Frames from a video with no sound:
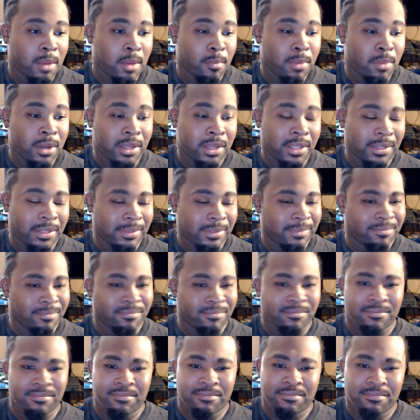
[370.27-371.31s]
But
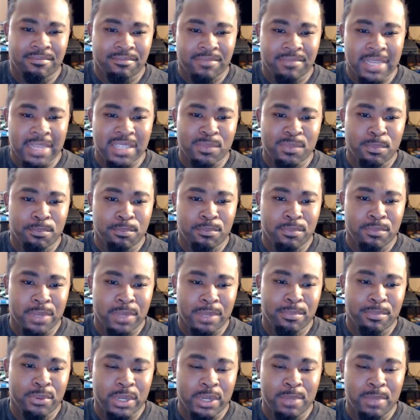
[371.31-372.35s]
that's
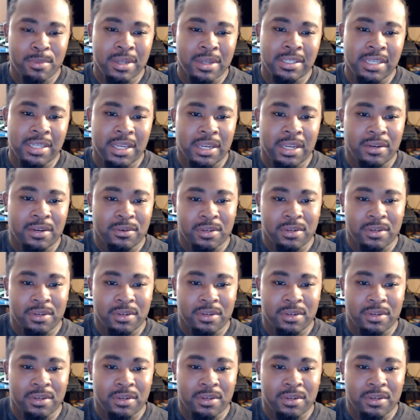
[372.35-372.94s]
been pretty much it.